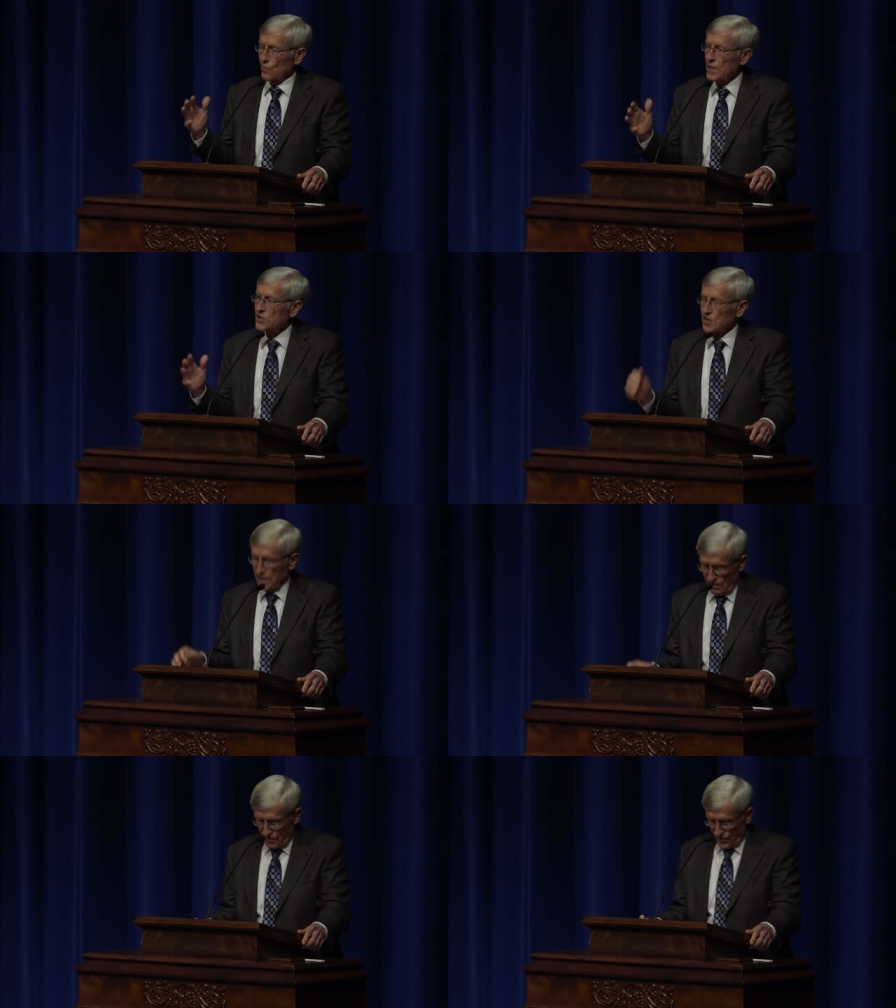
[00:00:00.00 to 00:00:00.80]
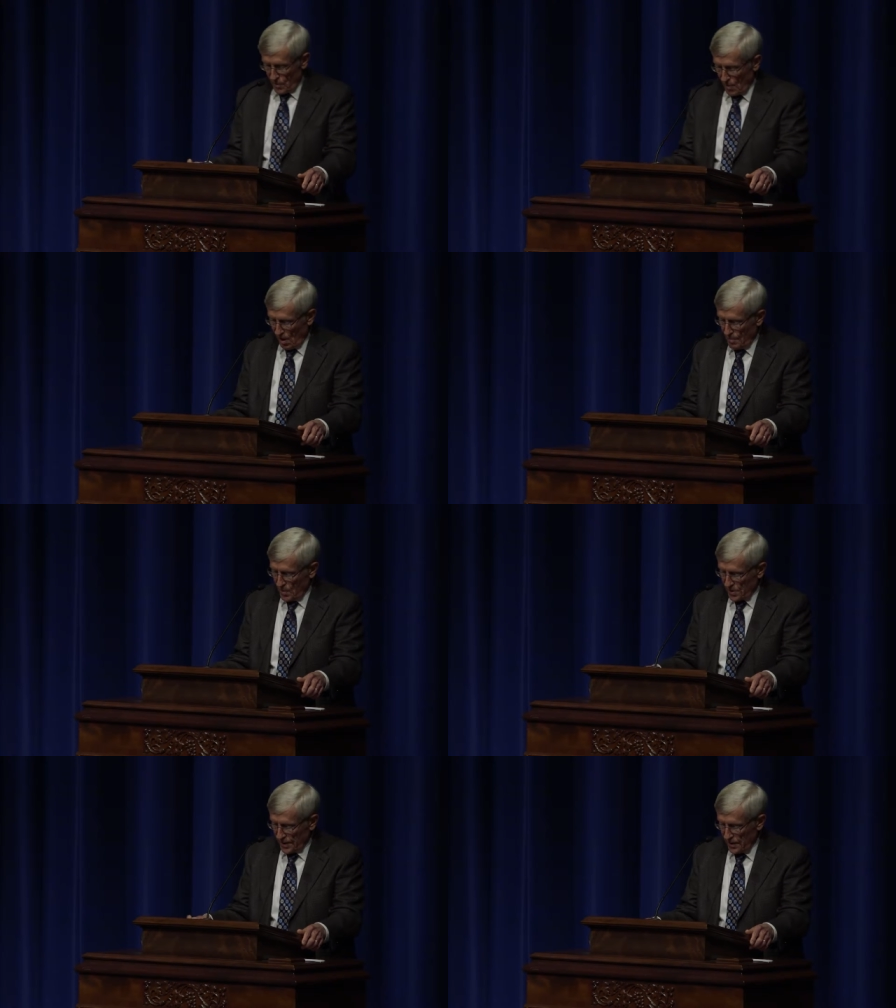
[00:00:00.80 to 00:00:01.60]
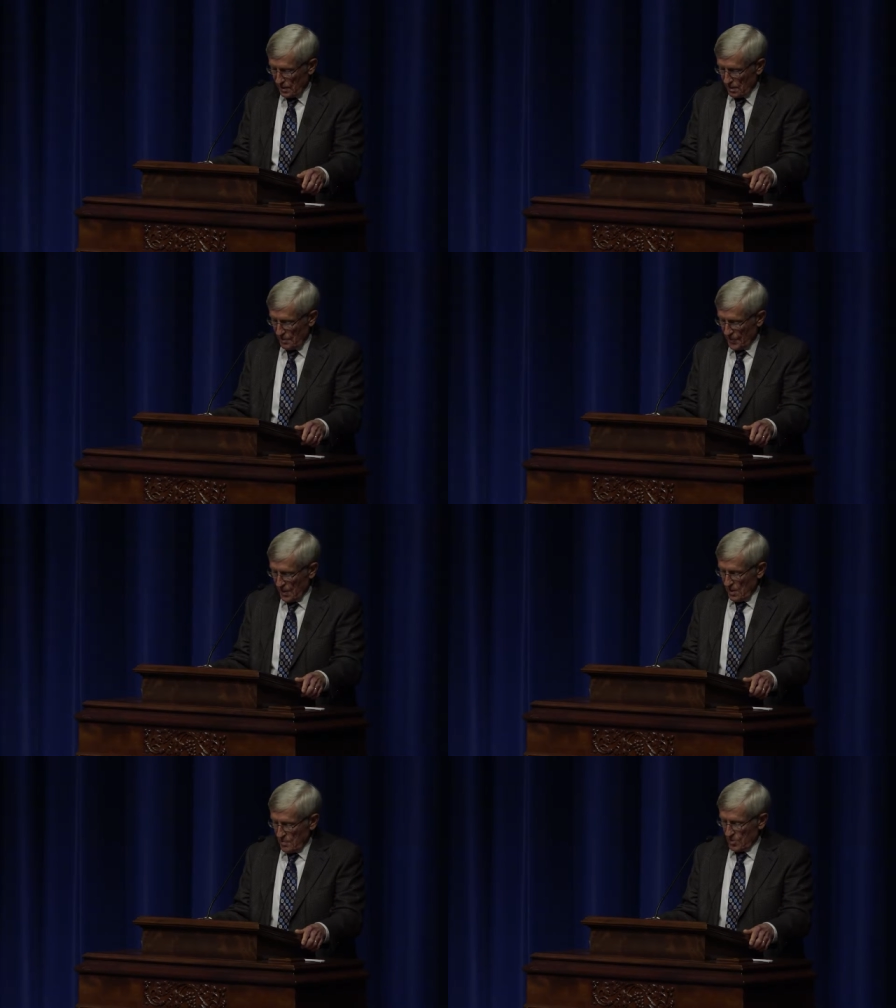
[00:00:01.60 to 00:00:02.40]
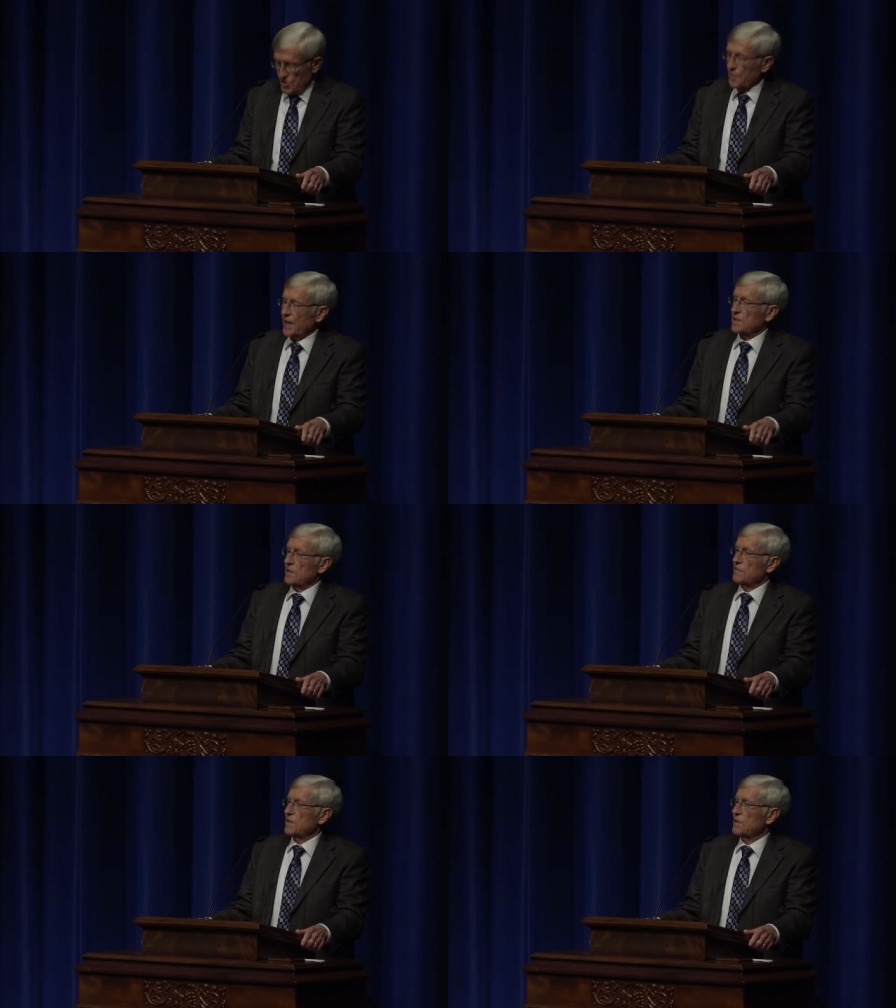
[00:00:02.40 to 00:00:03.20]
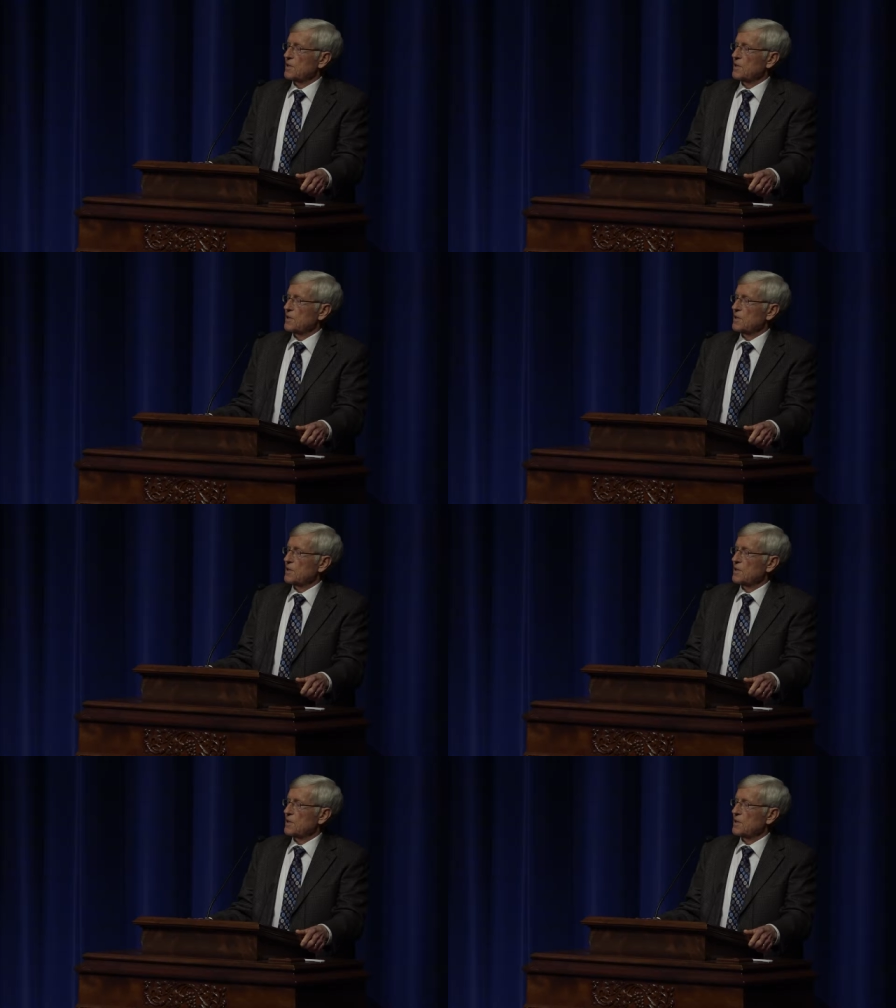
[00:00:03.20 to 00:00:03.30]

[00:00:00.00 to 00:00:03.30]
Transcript: We see it from our particular perspective.